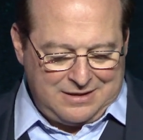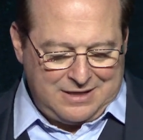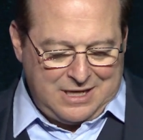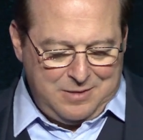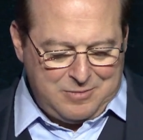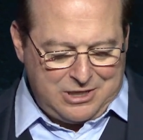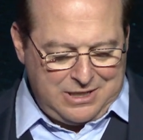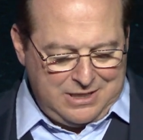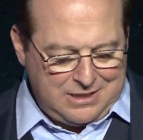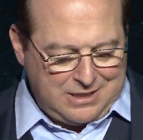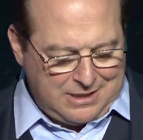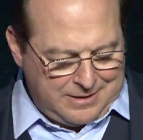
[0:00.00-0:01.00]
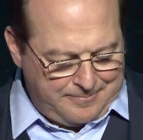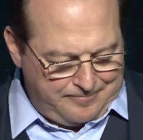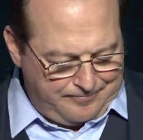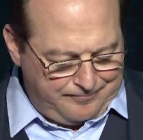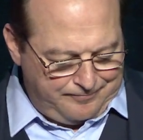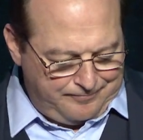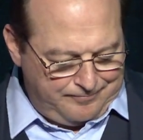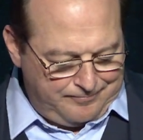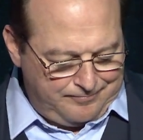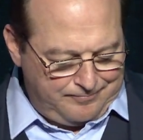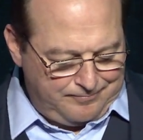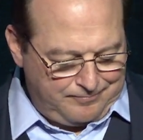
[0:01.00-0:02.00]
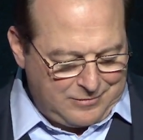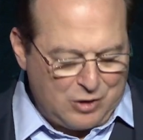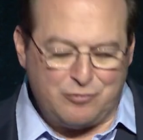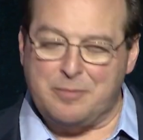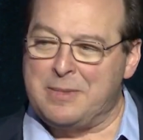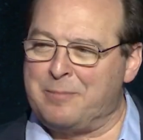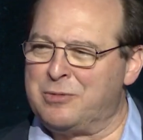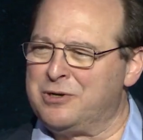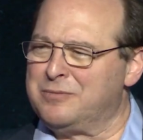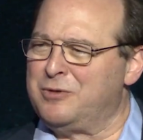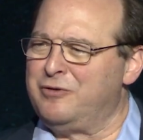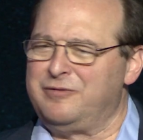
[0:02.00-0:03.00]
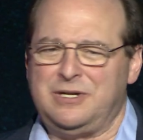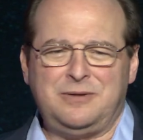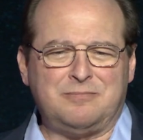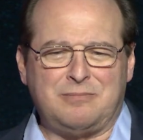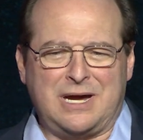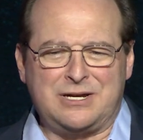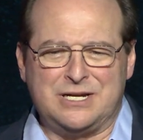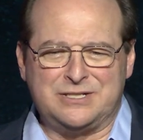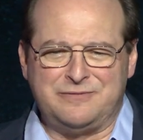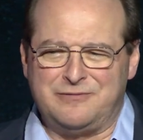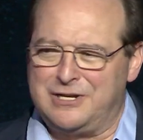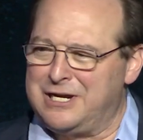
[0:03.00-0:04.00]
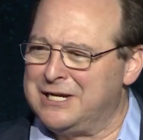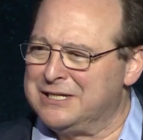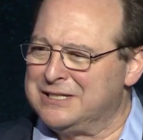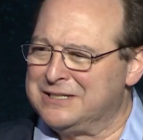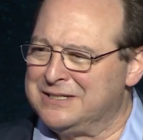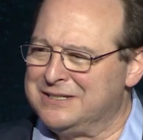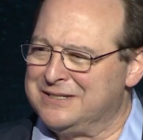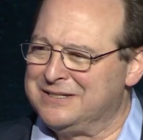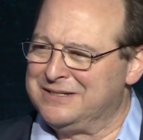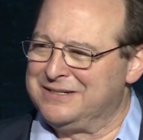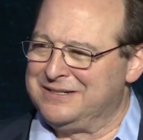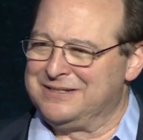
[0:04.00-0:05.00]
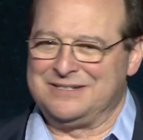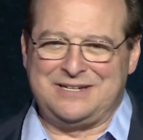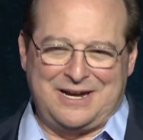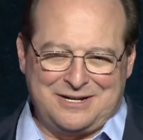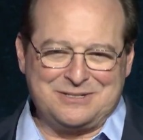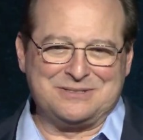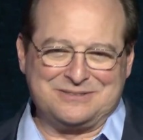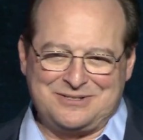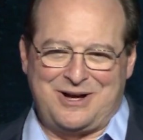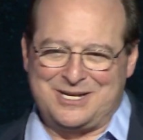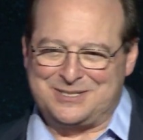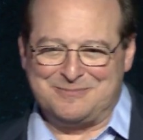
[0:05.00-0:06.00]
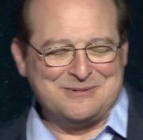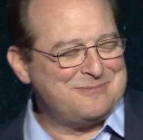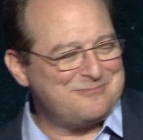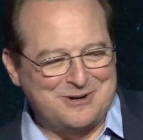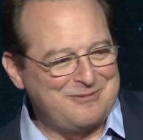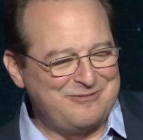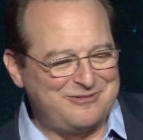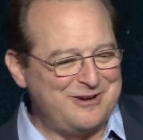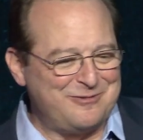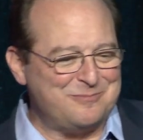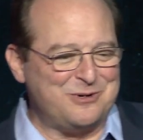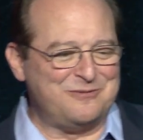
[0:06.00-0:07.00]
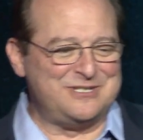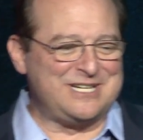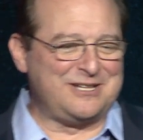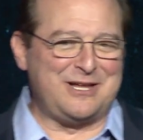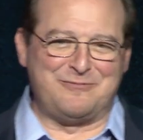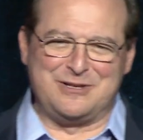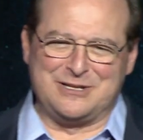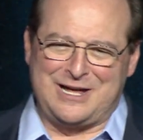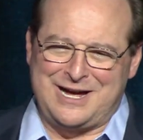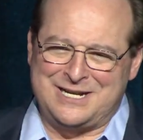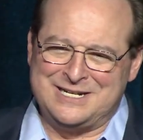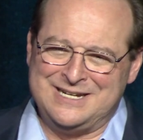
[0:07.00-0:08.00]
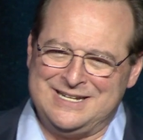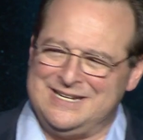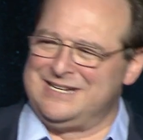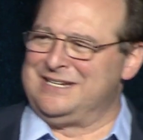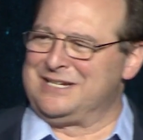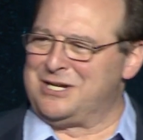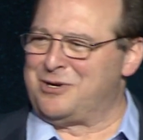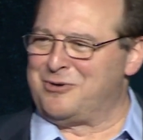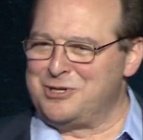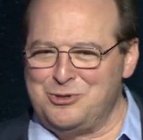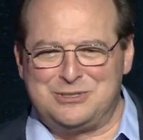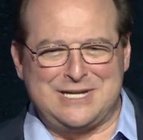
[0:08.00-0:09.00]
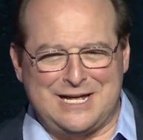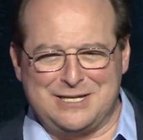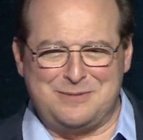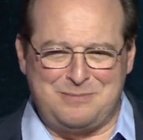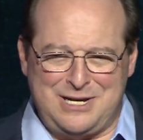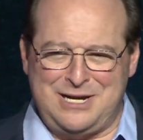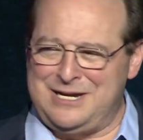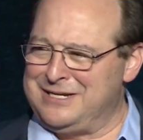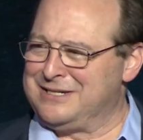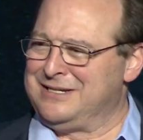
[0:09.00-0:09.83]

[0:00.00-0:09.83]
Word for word: anybody uh, remember the movie My Cousin Vinny? Yeah, awesome. One of my favorite movies. I love the line, you know, are you telling me